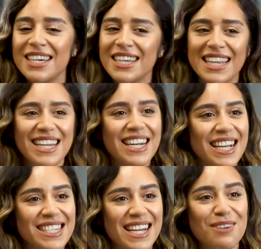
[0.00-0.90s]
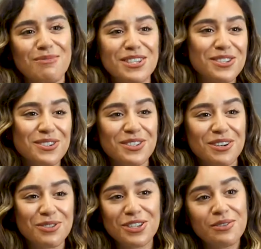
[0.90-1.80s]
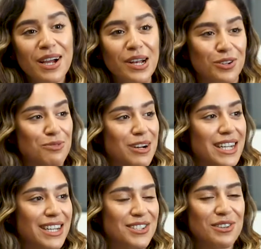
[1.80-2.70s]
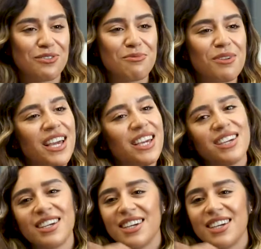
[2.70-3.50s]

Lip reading: Then the next day I'm in the studio with Duet or I'm writing a song for me.